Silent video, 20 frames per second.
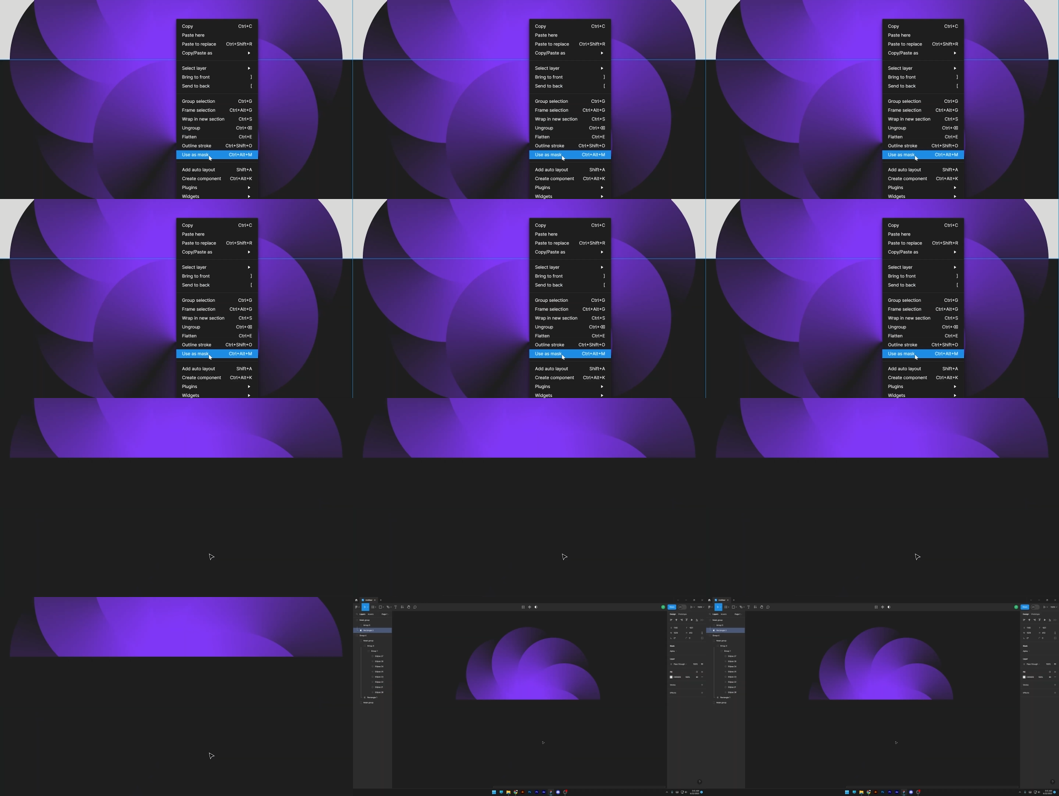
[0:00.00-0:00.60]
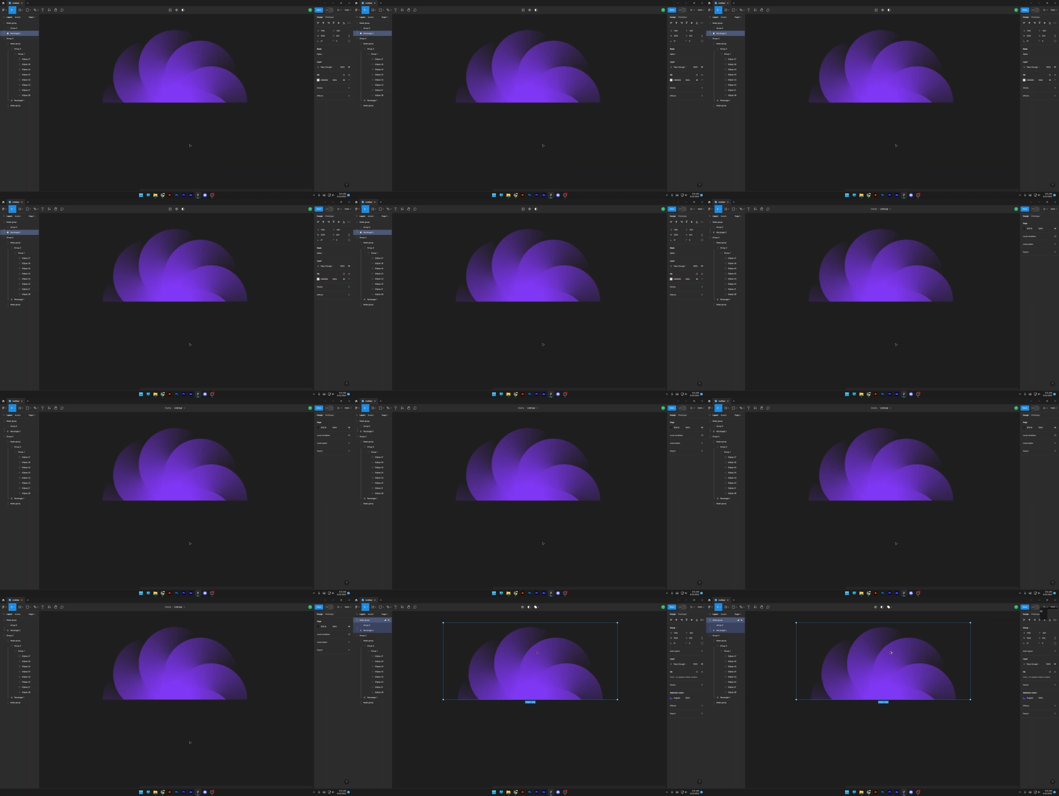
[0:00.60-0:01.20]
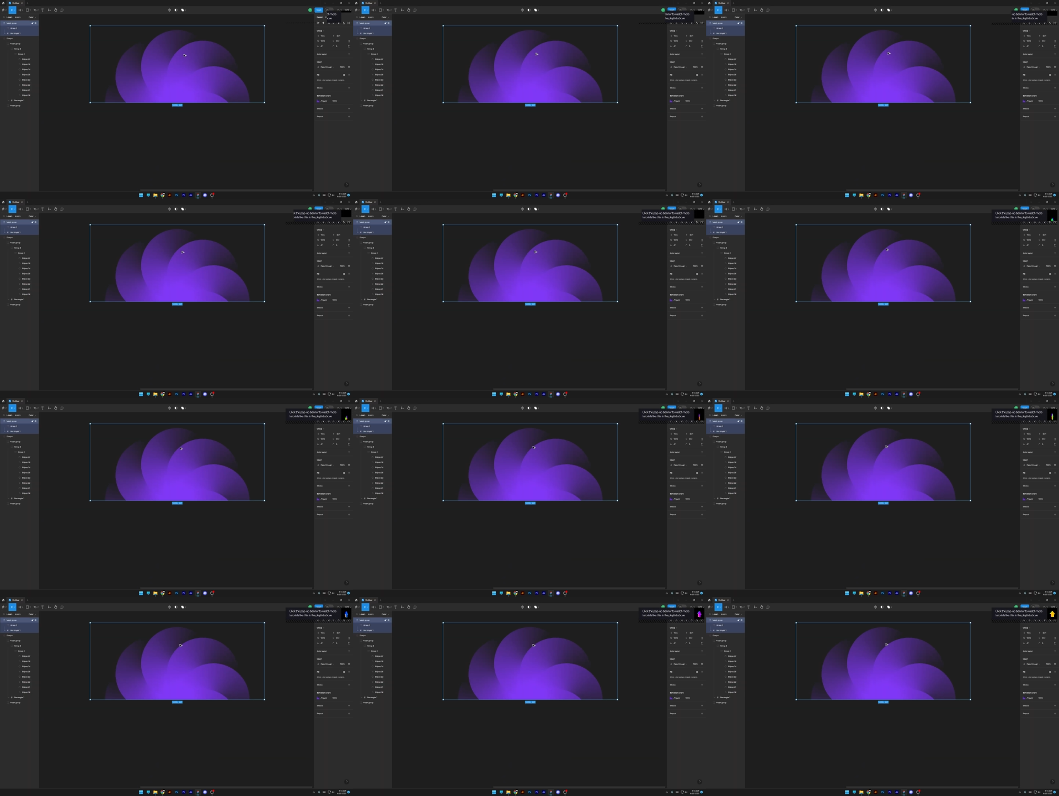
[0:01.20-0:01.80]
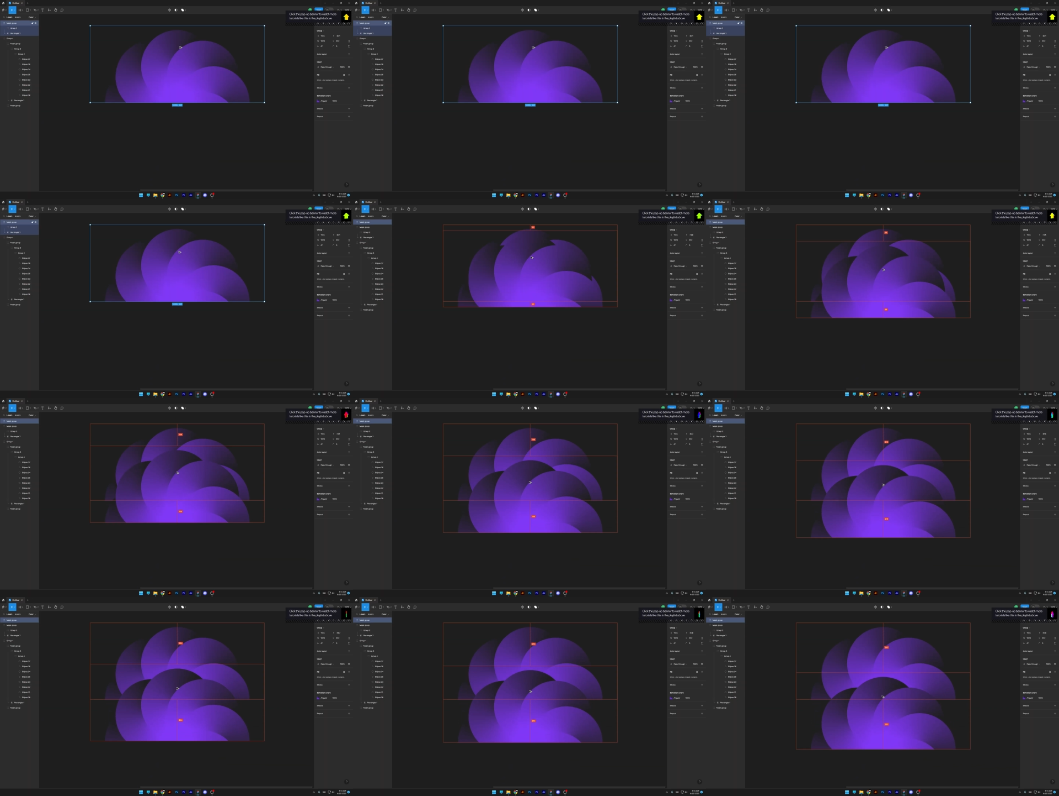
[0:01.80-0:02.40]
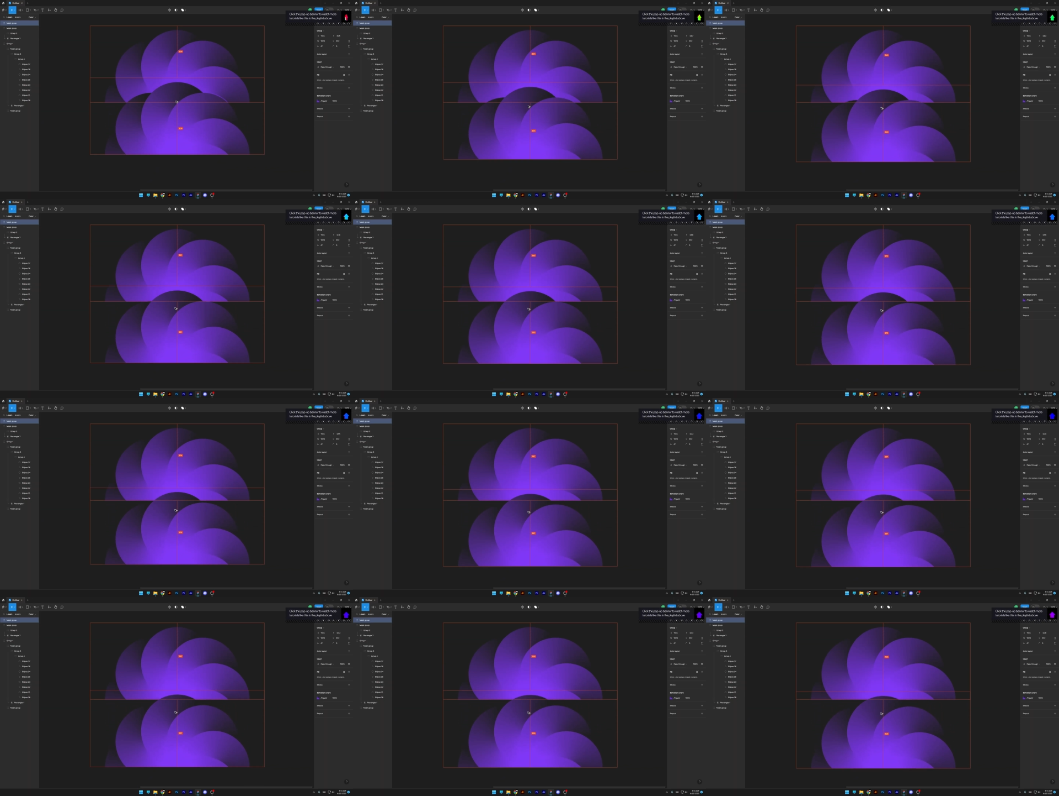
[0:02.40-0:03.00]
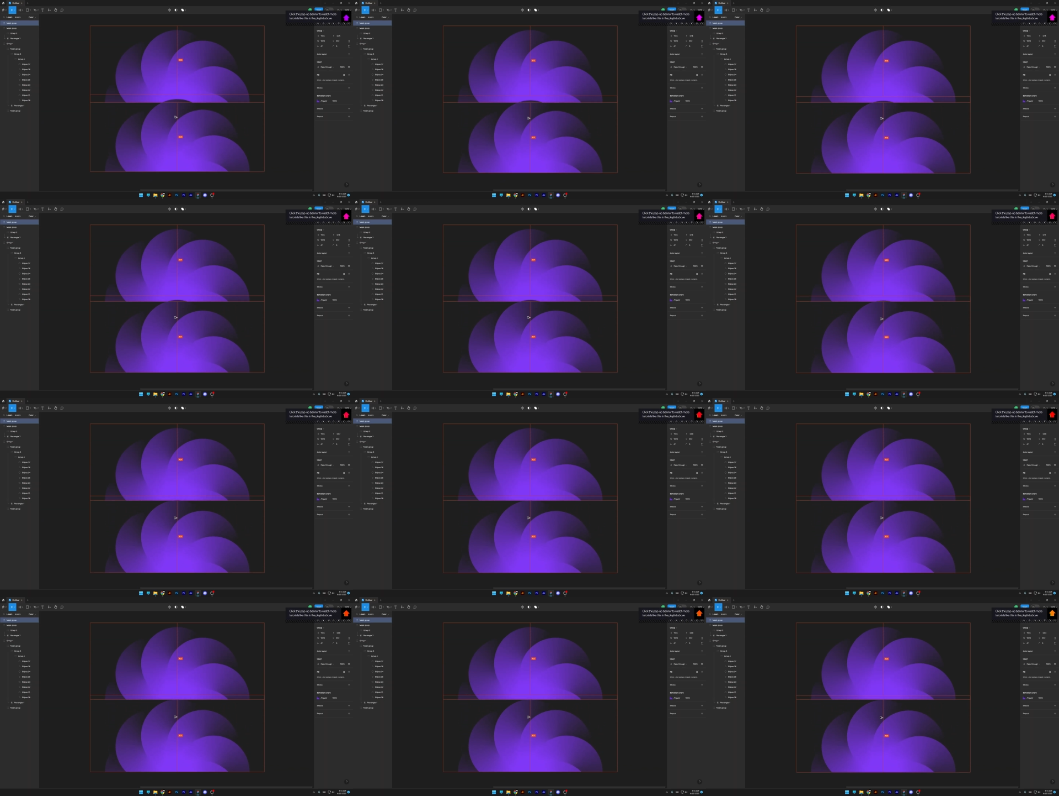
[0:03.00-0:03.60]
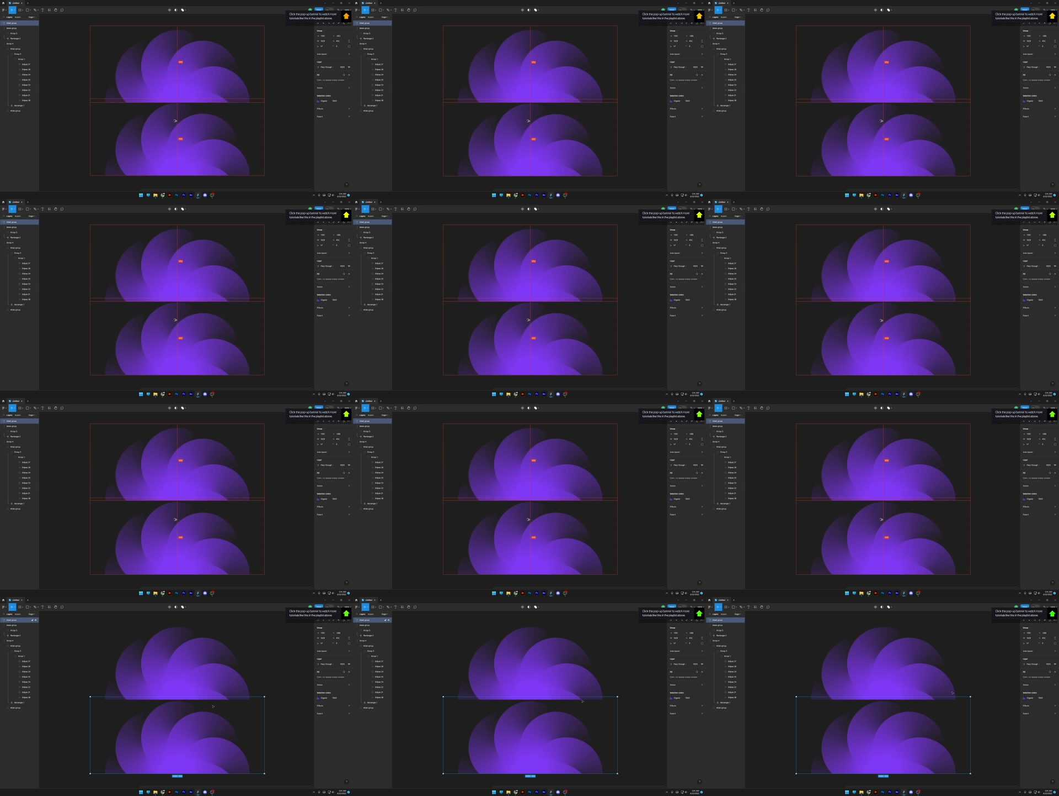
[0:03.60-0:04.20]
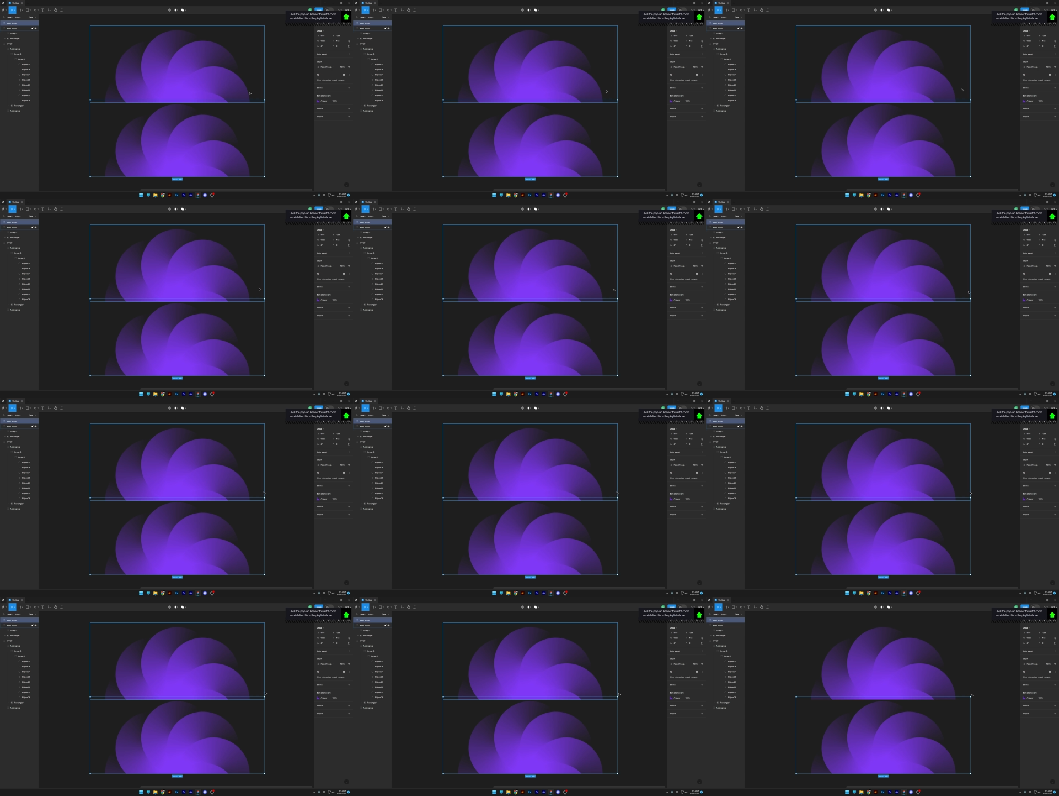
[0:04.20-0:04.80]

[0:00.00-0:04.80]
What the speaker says: No face is visible, so there are no lips to read.